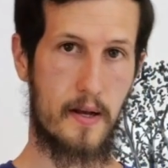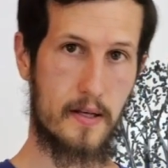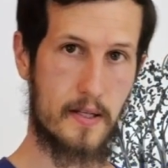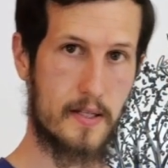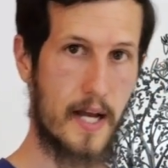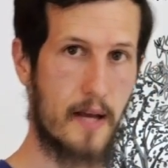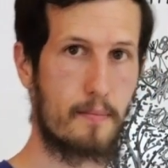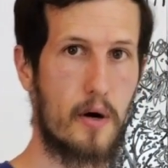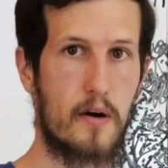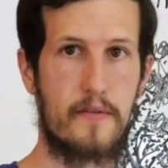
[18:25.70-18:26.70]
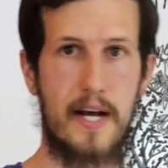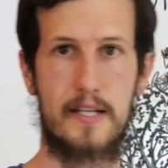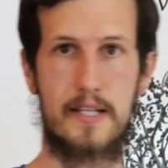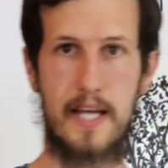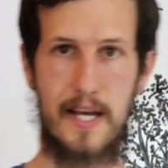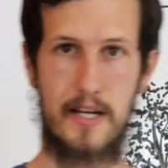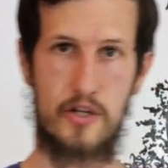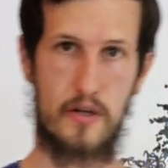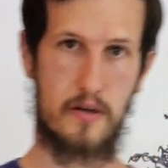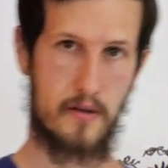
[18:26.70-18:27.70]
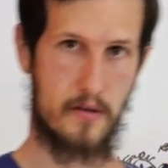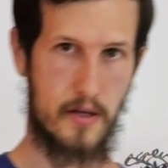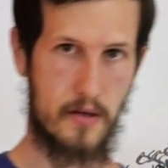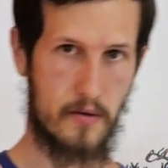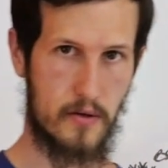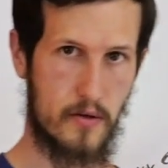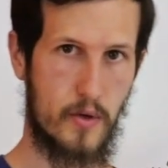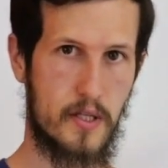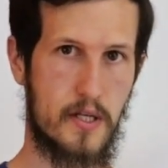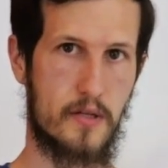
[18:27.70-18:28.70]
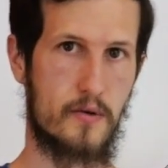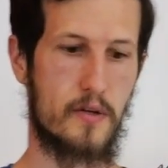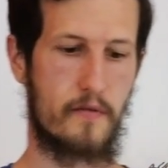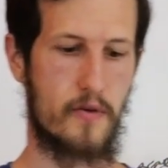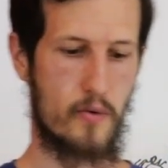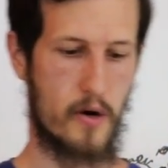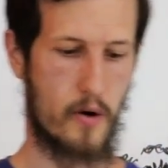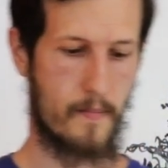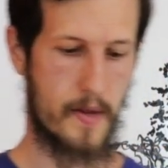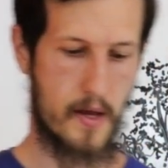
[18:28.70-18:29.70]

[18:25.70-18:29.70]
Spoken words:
Second part of that stage, the twin sisters, if you will,